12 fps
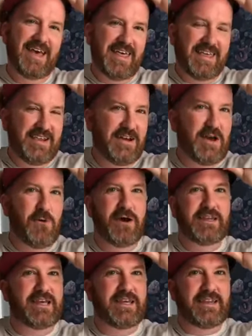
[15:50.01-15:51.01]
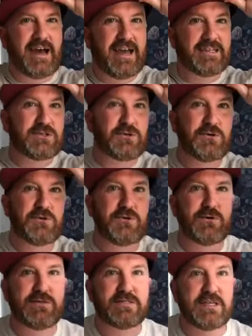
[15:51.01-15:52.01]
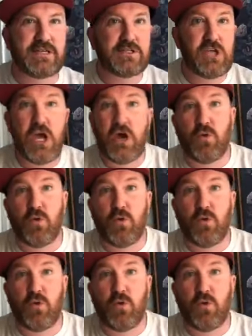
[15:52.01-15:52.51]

you know, that one kid in high school who says, yeah,